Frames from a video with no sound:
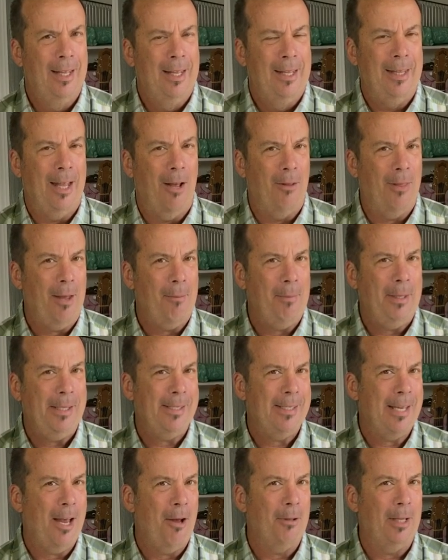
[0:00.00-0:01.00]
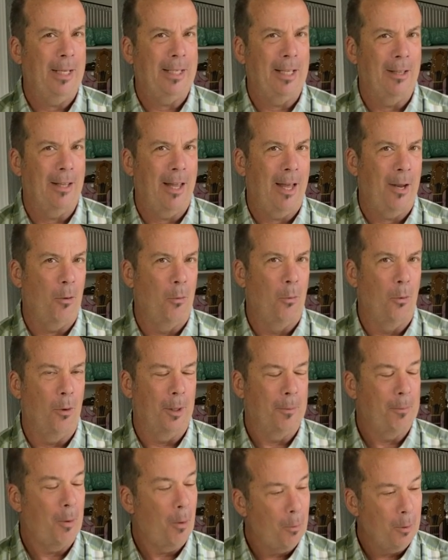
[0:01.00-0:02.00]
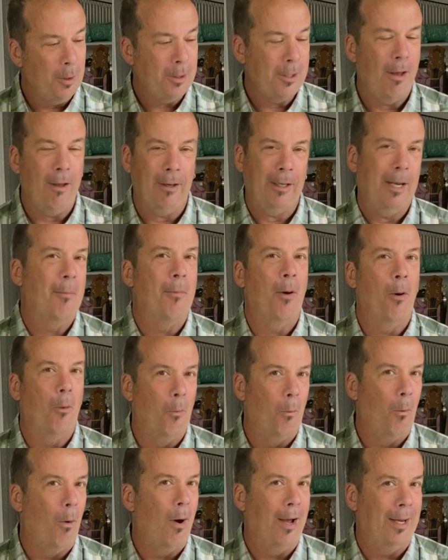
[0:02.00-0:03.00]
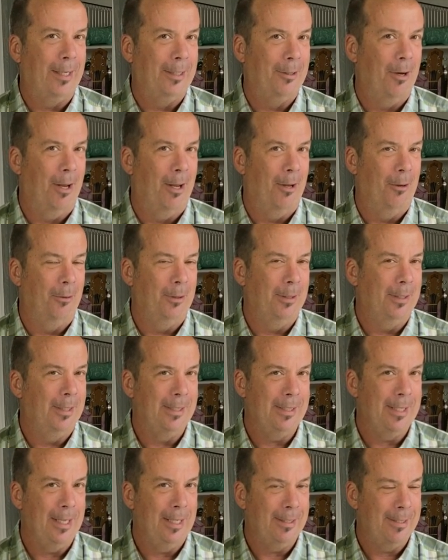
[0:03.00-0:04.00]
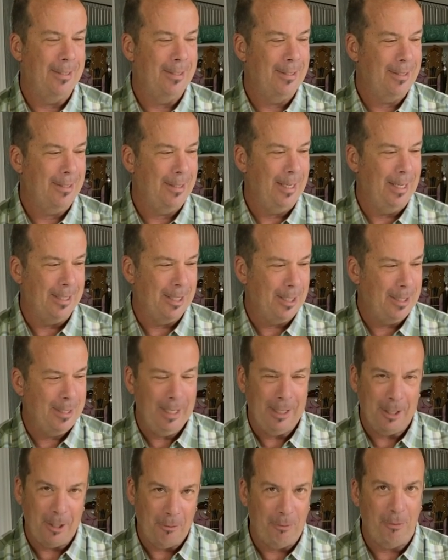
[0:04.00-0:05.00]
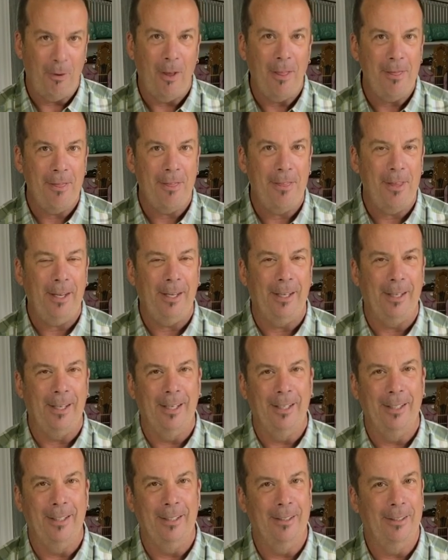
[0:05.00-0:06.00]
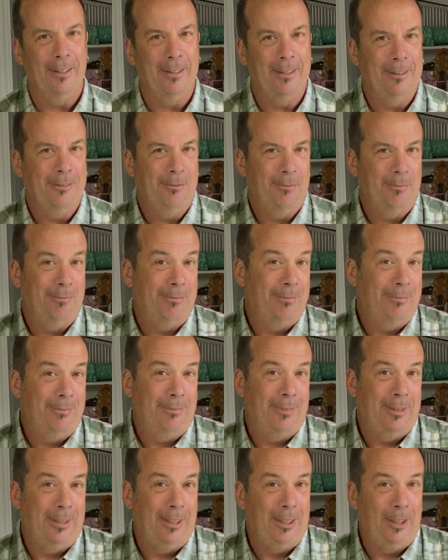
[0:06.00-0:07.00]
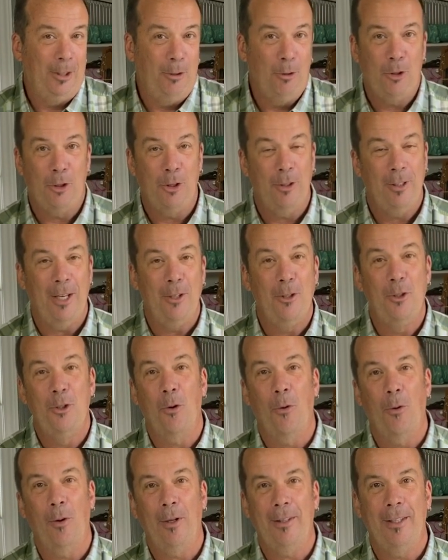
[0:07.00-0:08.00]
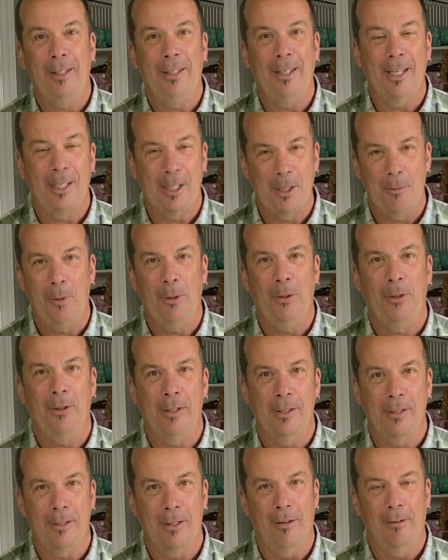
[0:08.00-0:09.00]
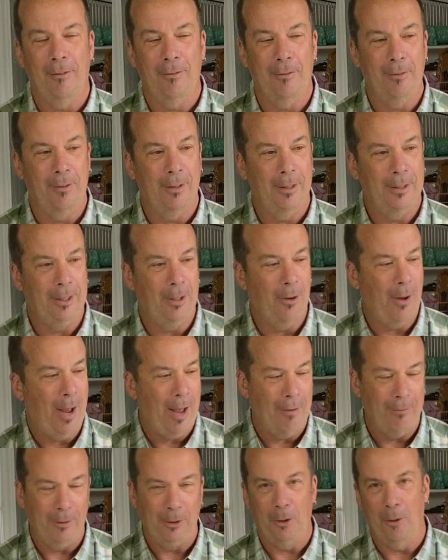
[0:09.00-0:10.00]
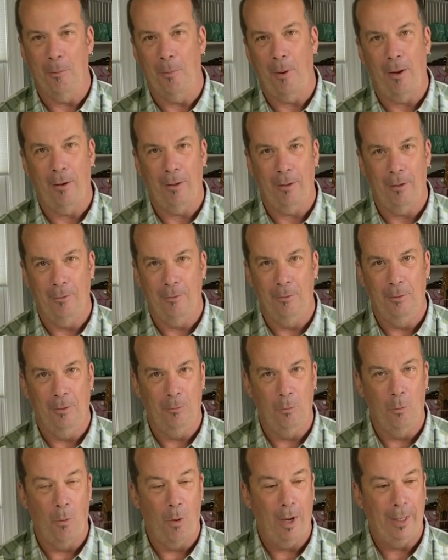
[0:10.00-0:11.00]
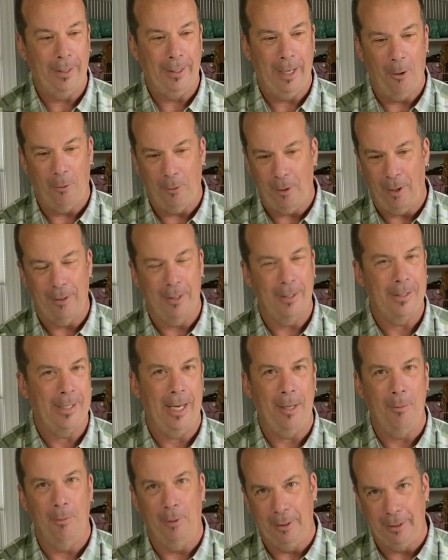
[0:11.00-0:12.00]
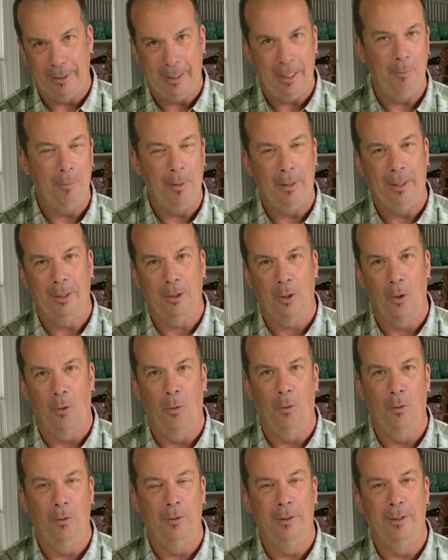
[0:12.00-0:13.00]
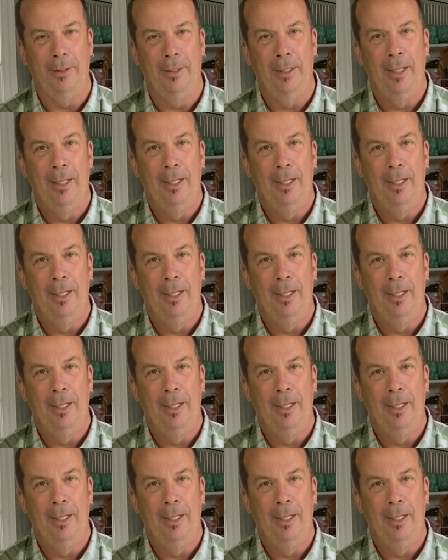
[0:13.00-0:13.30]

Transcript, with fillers: Now that may sound like a lot of work, but we're talking about wine now. It, it's it's it's a fun thing, and you should enjoy the experience of uh, you know having your bottle of wine out on the table and keeping it cold and